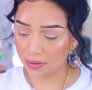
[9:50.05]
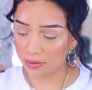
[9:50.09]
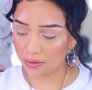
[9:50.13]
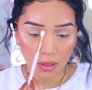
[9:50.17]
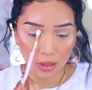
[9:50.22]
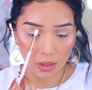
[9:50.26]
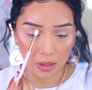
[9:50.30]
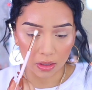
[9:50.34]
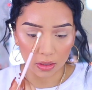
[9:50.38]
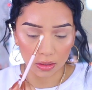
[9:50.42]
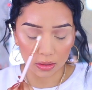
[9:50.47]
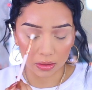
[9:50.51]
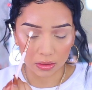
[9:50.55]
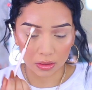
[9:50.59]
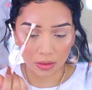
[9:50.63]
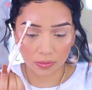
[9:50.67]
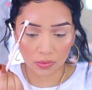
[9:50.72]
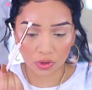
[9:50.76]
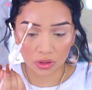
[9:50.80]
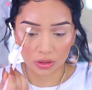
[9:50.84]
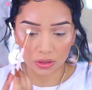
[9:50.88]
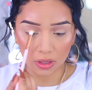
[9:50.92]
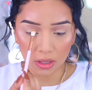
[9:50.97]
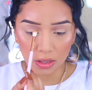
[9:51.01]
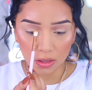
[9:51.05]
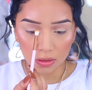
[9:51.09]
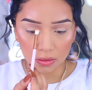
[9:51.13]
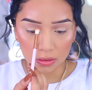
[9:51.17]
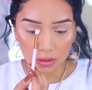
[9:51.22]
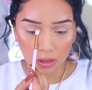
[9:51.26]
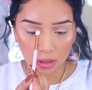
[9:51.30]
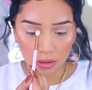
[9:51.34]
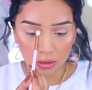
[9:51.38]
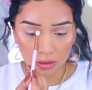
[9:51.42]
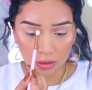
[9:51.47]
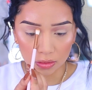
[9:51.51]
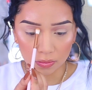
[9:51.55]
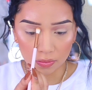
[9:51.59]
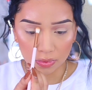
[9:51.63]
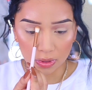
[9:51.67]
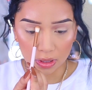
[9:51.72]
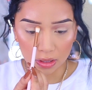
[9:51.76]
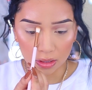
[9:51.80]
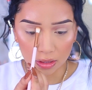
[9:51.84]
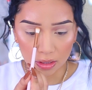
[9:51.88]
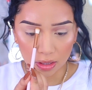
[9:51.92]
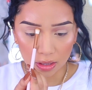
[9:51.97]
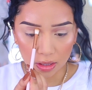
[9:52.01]
And I'm just going to use that to
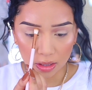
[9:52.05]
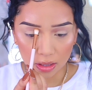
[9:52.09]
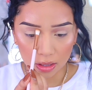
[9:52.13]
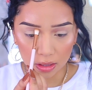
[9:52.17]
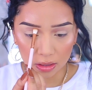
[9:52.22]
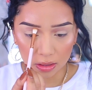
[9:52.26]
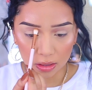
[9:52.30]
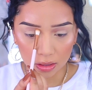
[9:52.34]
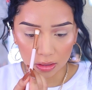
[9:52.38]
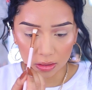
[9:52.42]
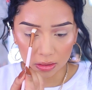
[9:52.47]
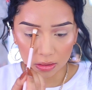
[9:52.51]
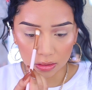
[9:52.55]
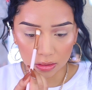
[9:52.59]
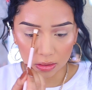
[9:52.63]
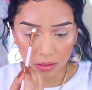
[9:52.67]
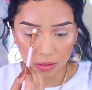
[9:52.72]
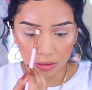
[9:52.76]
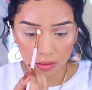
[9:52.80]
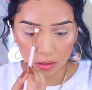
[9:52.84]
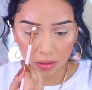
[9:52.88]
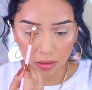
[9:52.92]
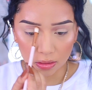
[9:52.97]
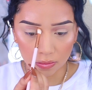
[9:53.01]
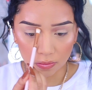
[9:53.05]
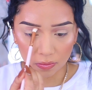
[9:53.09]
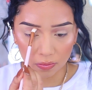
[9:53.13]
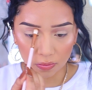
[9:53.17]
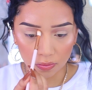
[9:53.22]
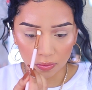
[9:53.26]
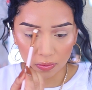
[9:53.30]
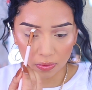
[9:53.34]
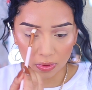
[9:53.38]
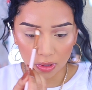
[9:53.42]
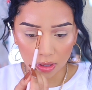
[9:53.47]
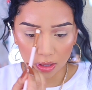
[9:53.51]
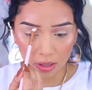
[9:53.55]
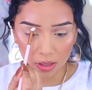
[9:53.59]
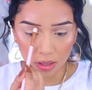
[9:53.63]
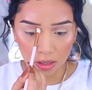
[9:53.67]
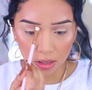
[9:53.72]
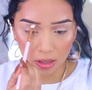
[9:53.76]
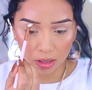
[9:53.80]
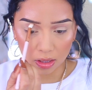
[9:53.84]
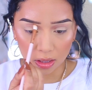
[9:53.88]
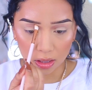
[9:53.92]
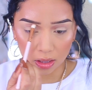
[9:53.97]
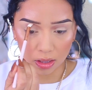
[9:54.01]
blend that
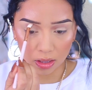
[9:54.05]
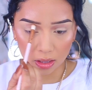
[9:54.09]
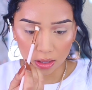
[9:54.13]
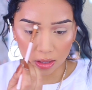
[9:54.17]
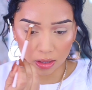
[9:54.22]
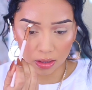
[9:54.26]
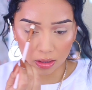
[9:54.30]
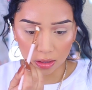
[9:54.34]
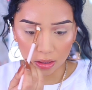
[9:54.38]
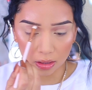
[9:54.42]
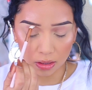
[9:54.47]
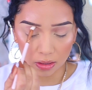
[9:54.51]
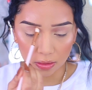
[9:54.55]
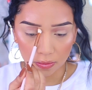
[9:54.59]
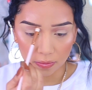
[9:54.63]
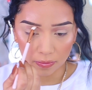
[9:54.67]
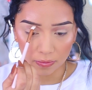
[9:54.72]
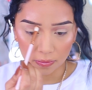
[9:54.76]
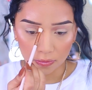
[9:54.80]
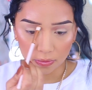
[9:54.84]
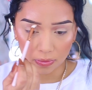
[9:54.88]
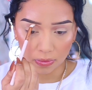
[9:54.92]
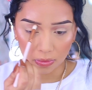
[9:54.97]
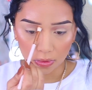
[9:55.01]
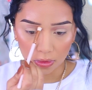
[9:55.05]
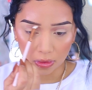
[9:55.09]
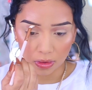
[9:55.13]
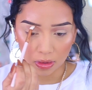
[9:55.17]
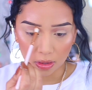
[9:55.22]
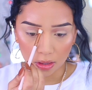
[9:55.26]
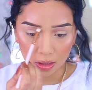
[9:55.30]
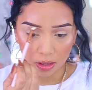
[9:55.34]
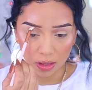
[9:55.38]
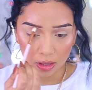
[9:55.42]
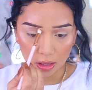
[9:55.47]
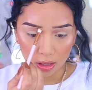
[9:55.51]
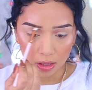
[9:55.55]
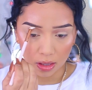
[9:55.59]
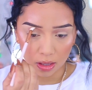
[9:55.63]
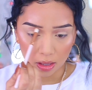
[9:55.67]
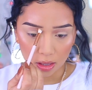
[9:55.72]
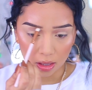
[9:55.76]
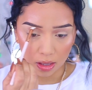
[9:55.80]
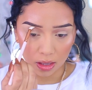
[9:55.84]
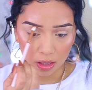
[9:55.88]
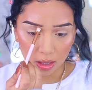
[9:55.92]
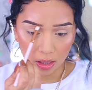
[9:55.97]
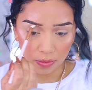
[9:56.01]
right here.
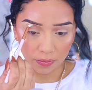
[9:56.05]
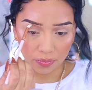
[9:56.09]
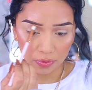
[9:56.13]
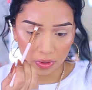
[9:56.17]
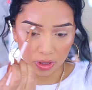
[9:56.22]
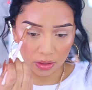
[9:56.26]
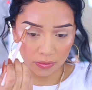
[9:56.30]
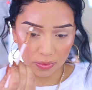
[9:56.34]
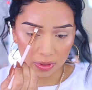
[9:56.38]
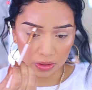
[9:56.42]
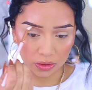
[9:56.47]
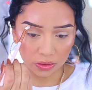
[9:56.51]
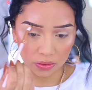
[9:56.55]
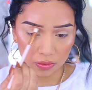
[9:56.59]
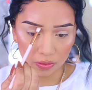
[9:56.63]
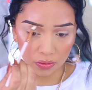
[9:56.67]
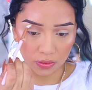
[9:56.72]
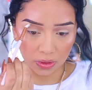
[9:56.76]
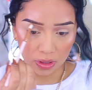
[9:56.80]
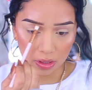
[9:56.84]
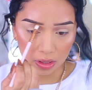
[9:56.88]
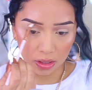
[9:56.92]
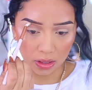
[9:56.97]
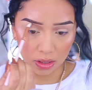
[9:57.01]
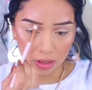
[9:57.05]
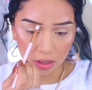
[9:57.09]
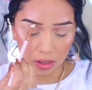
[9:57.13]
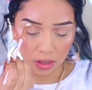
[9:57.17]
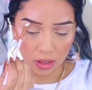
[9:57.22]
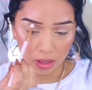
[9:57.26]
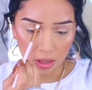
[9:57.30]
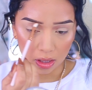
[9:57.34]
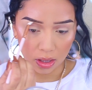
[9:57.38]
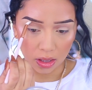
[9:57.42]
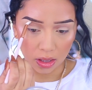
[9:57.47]
And I'm pretty much going